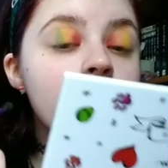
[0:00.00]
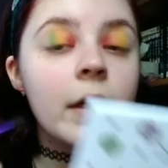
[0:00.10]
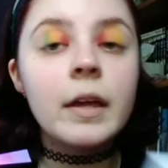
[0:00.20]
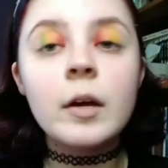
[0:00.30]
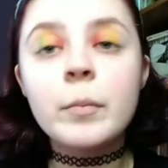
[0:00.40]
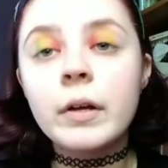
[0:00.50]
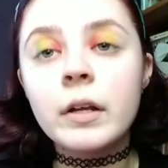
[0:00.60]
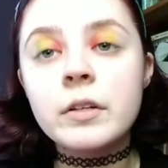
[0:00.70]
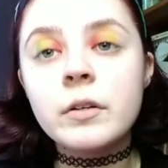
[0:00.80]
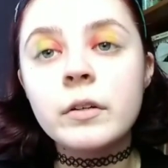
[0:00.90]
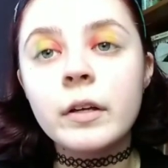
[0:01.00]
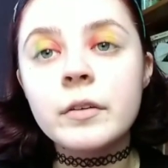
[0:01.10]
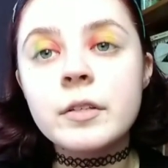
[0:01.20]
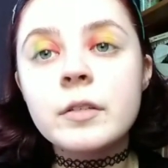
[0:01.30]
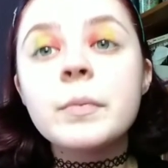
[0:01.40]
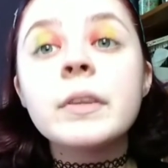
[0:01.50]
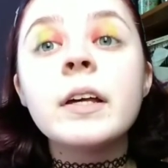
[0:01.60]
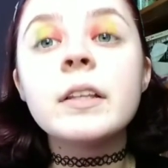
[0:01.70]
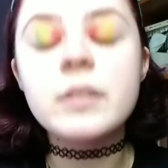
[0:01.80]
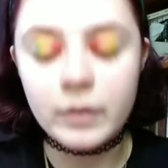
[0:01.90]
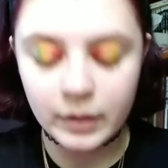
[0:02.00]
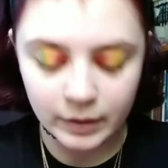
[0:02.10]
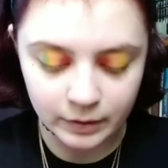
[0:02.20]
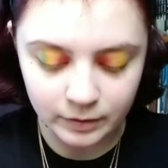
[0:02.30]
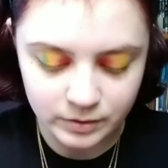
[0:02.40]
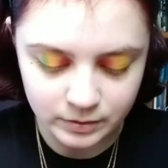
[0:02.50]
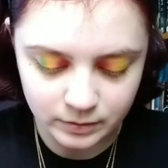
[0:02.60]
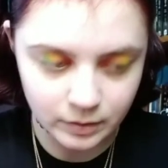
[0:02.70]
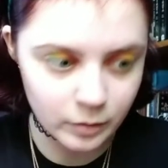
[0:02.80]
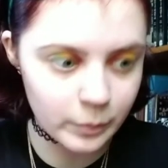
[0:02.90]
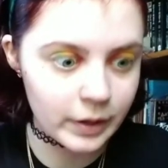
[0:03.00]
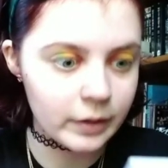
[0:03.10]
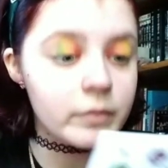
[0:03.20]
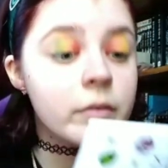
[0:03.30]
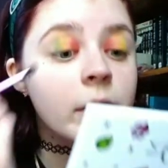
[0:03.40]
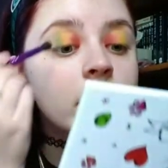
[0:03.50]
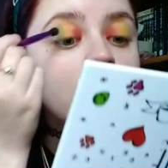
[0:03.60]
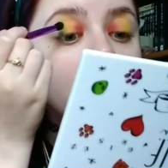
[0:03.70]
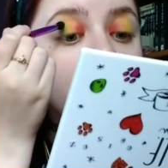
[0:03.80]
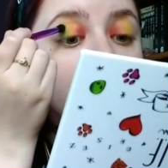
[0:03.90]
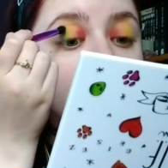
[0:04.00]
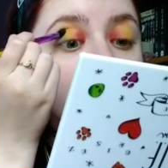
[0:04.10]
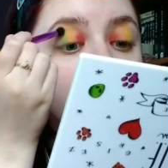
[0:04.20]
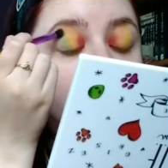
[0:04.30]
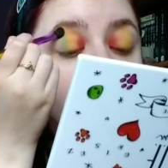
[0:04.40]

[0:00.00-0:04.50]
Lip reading: I think I put it too close, but that's okay. I'll just go back and fix it later.